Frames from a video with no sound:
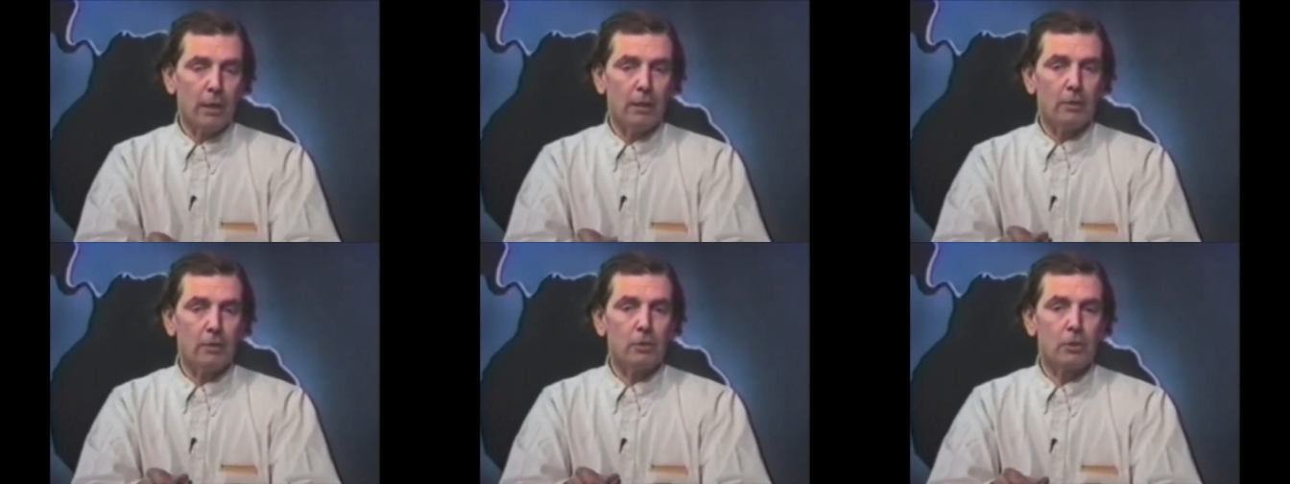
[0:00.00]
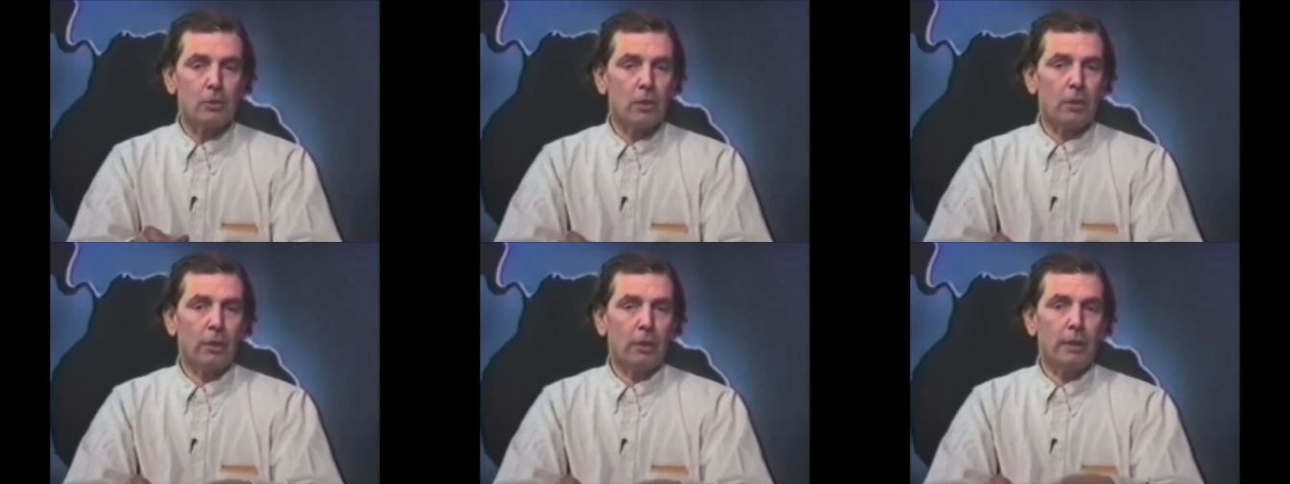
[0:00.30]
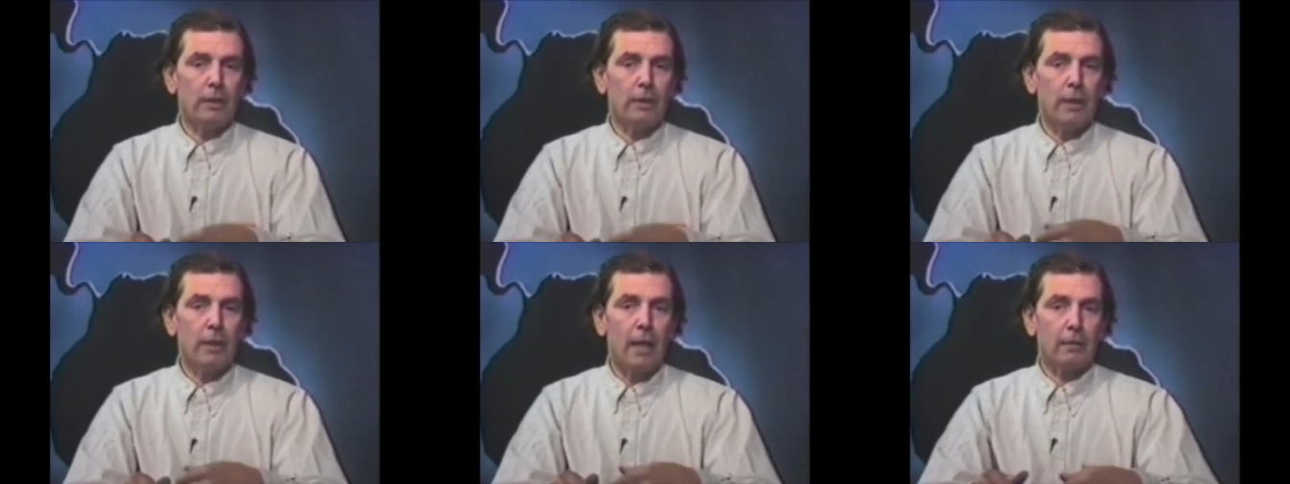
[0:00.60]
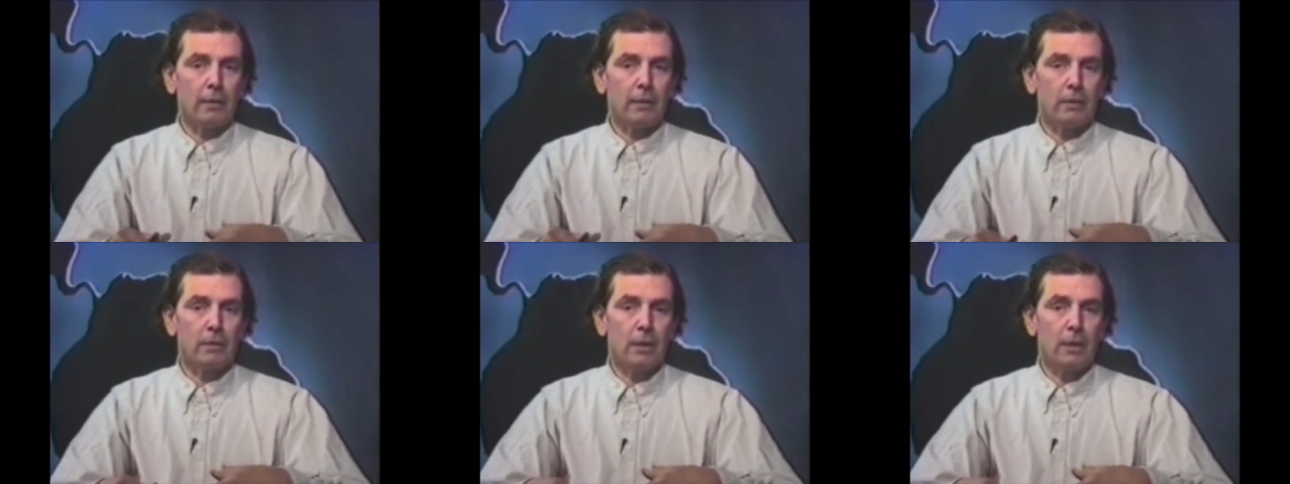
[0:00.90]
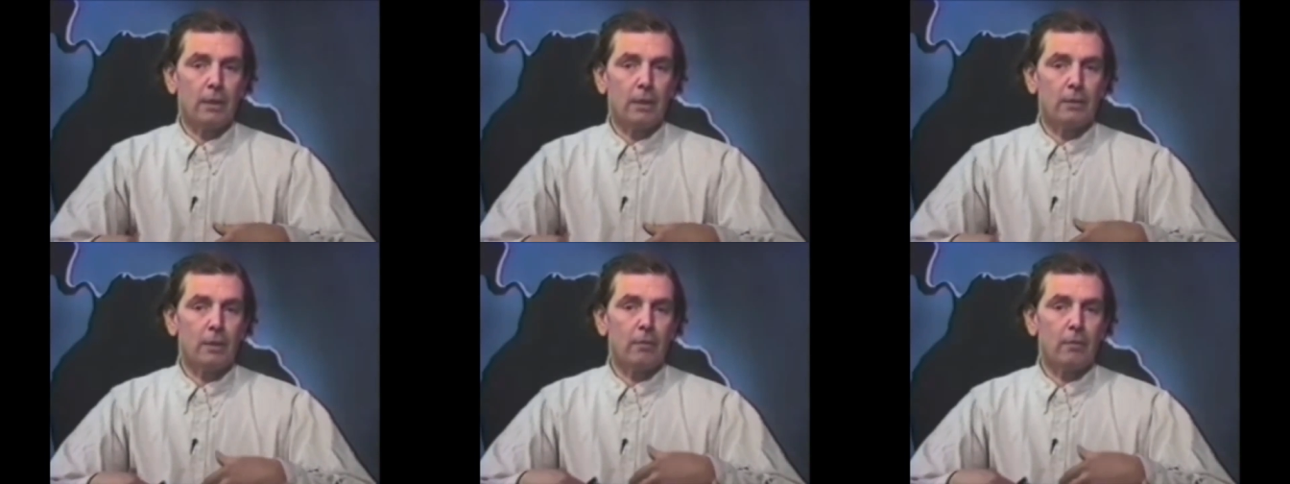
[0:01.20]
It is certainly not the
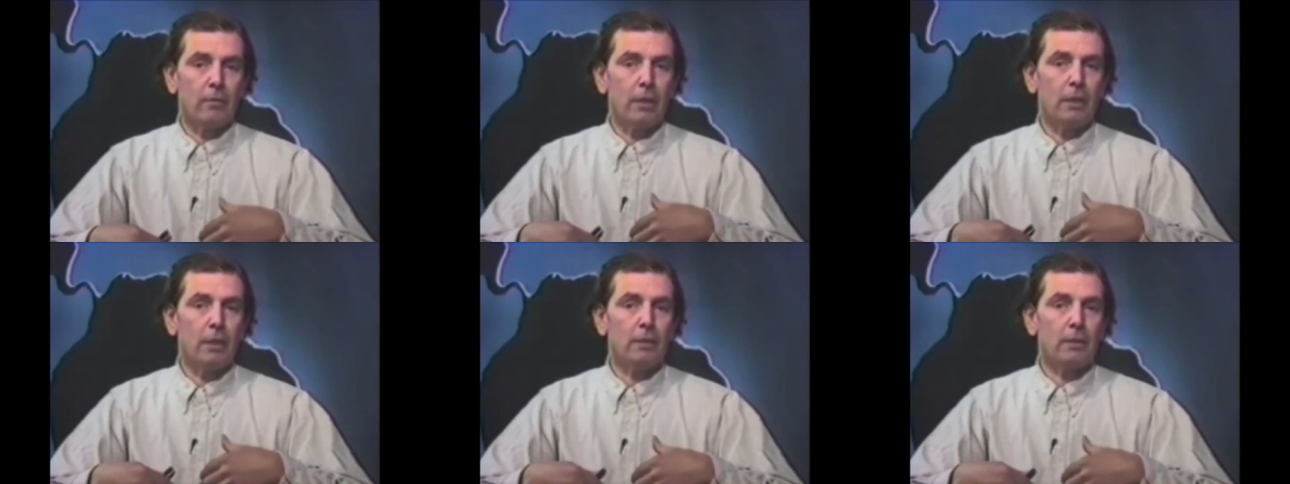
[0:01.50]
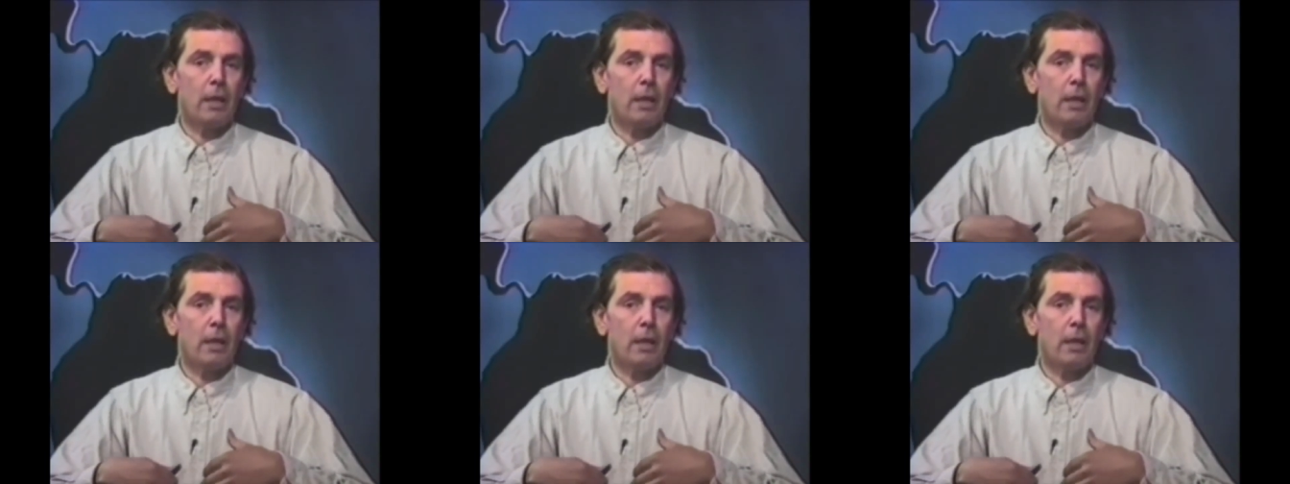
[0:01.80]
sense of the